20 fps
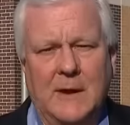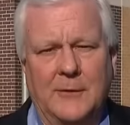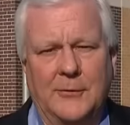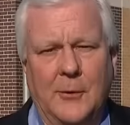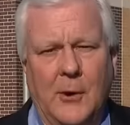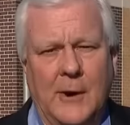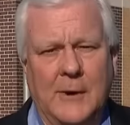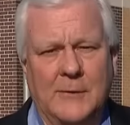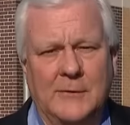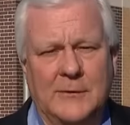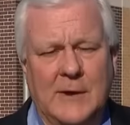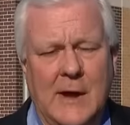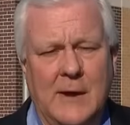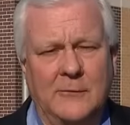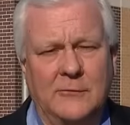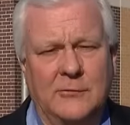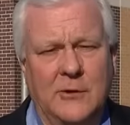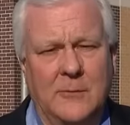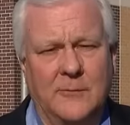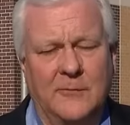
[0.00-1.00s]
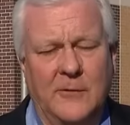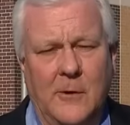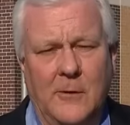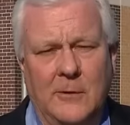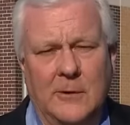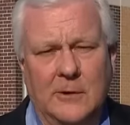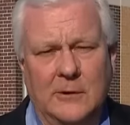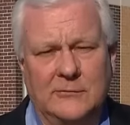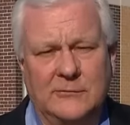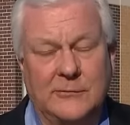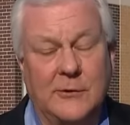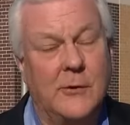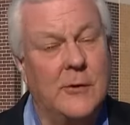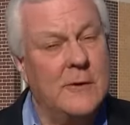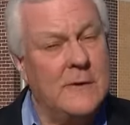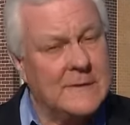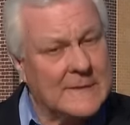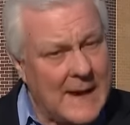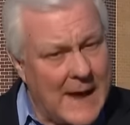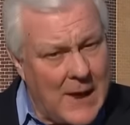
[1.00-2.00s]
Thornton Township voters
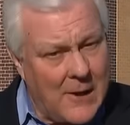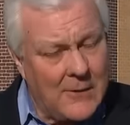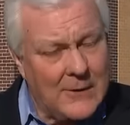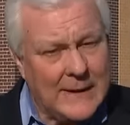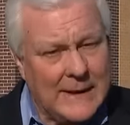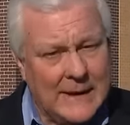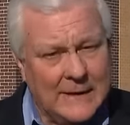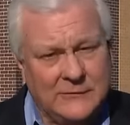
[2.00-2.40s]
turned down